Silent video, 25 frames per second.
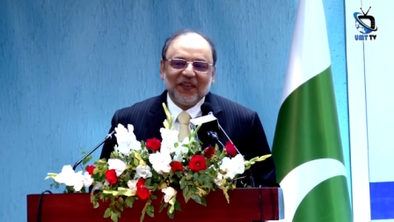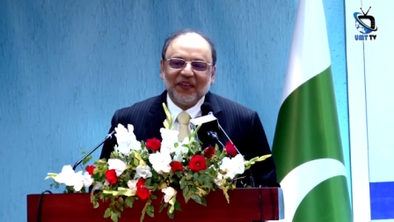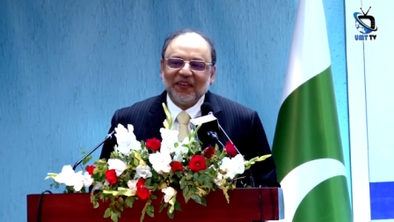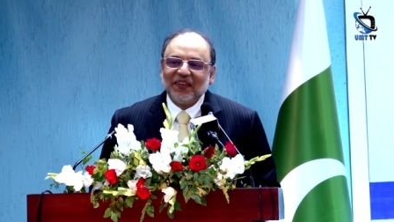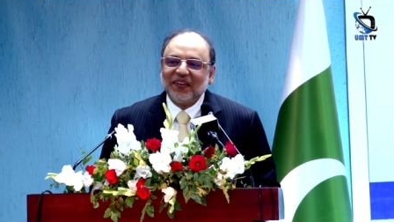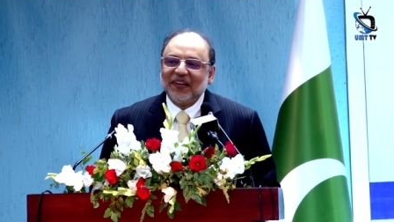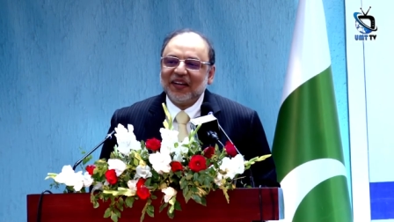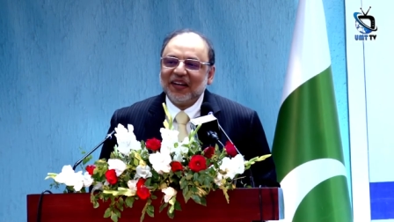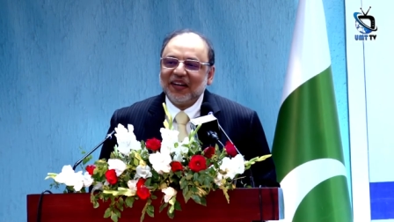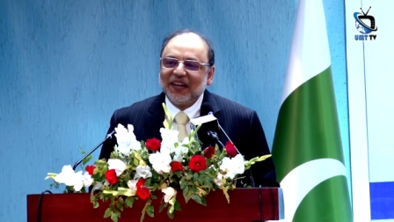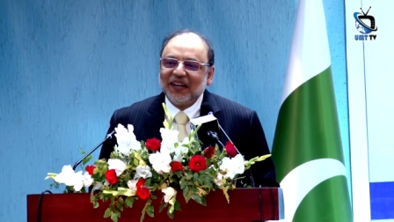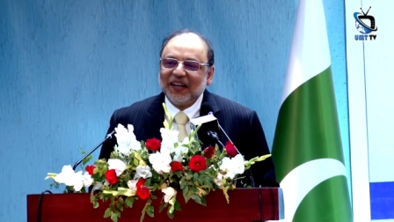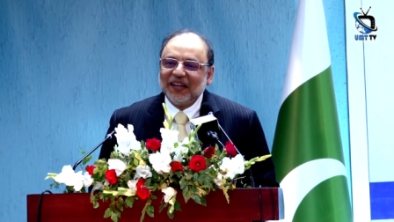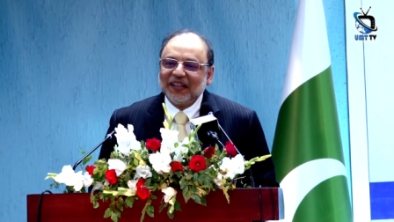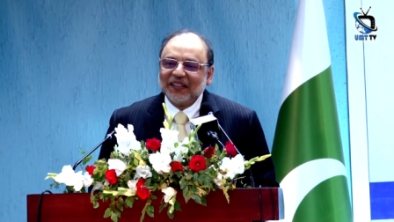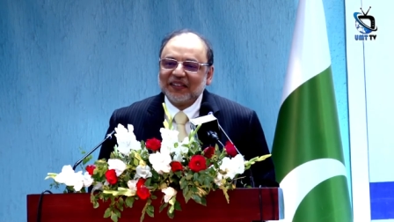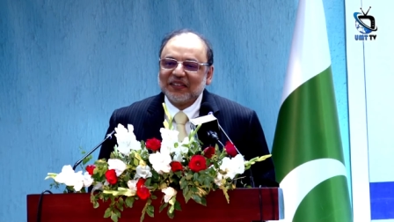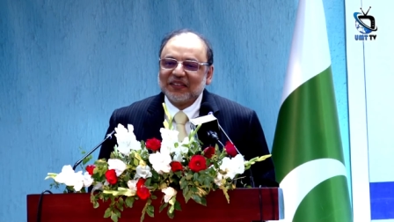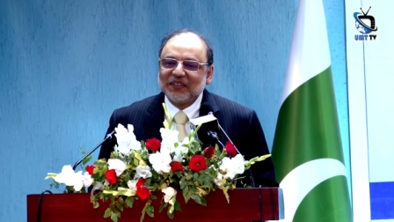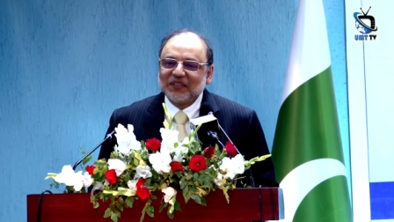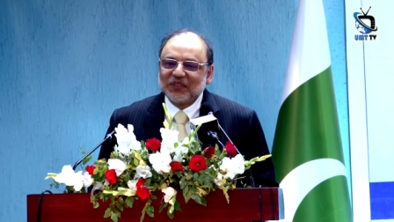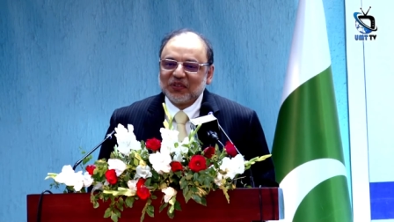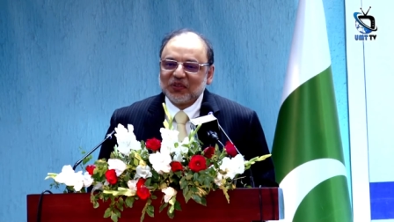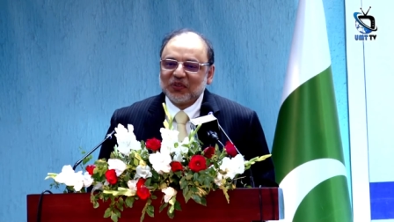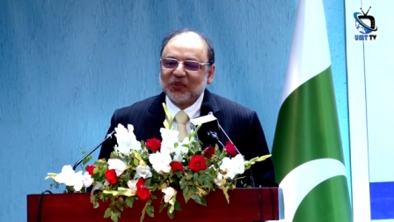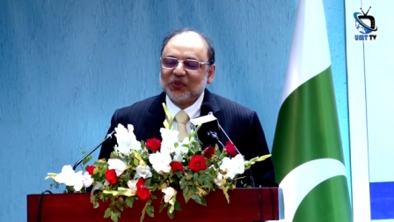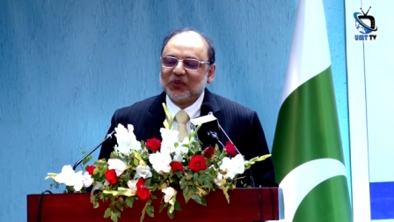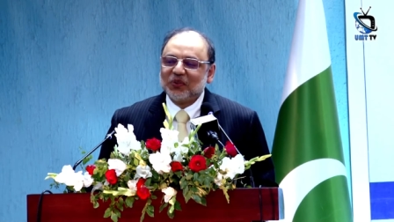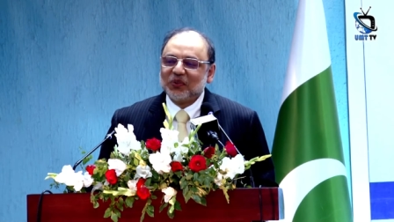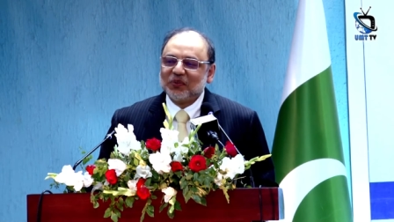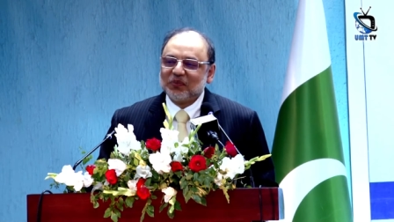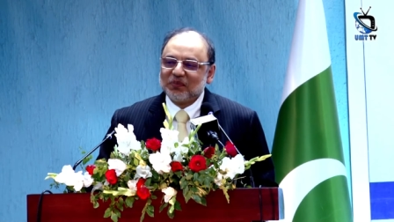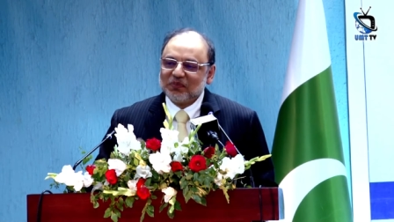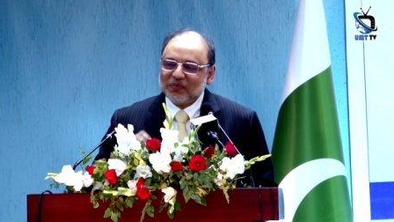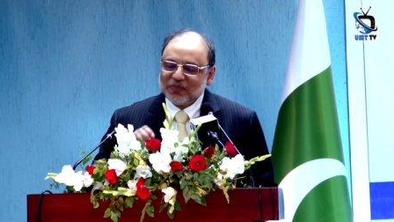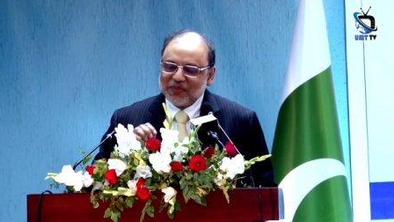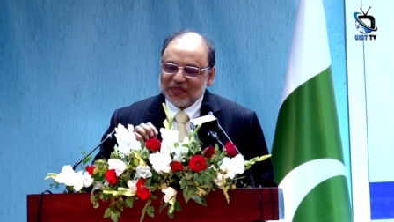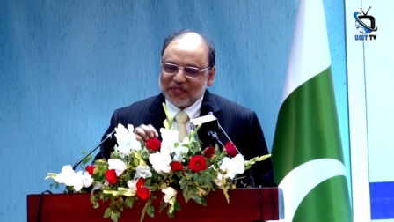uh, to
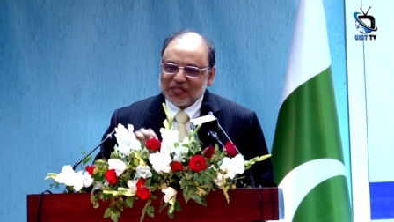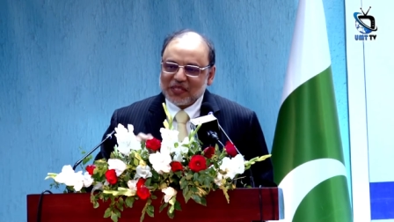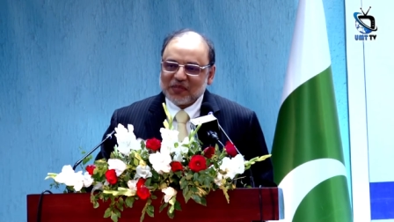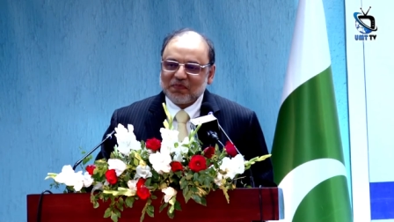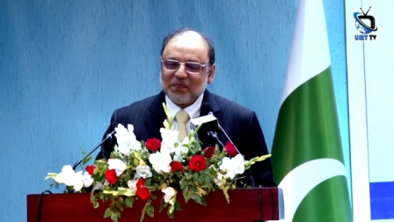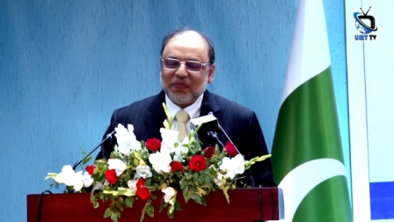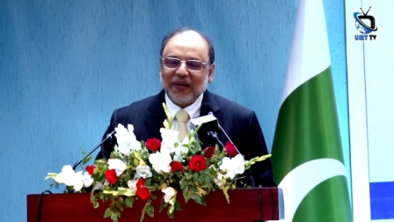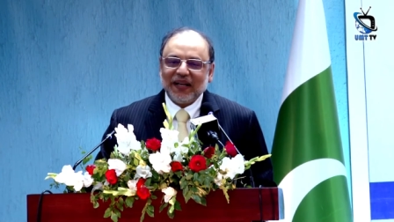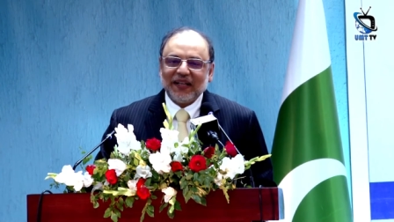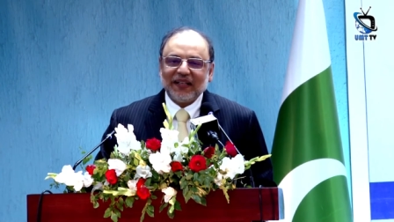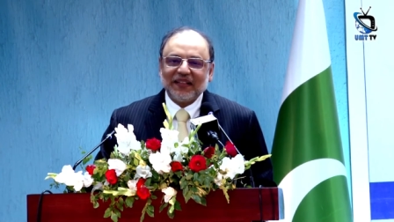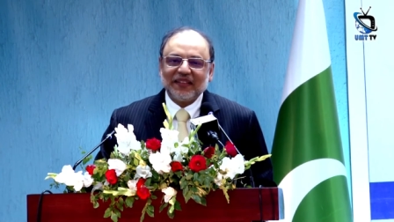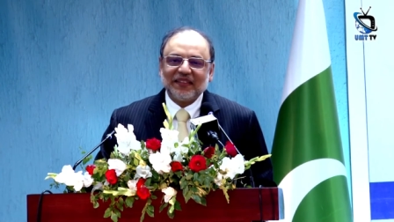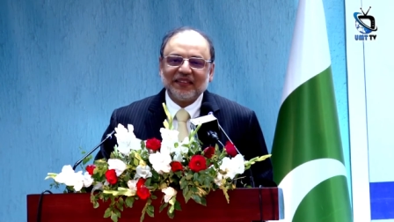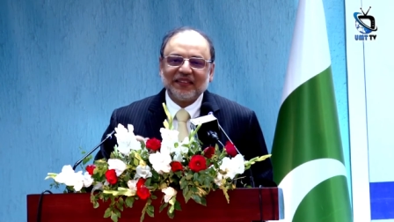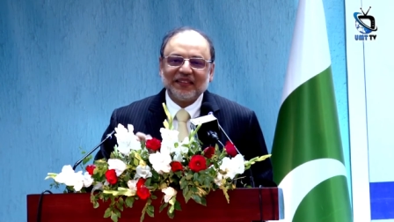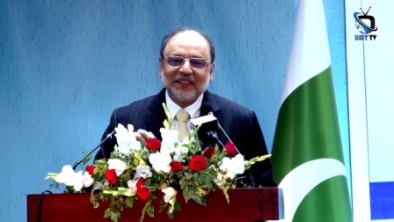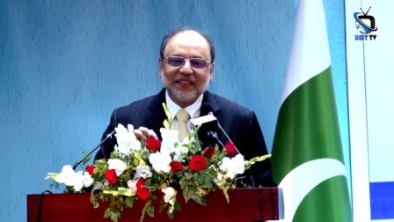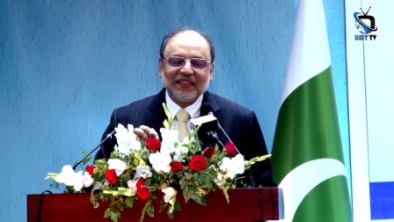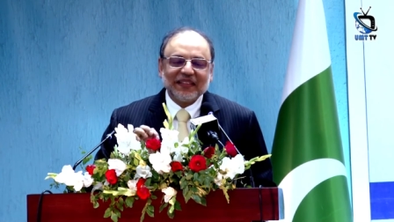spend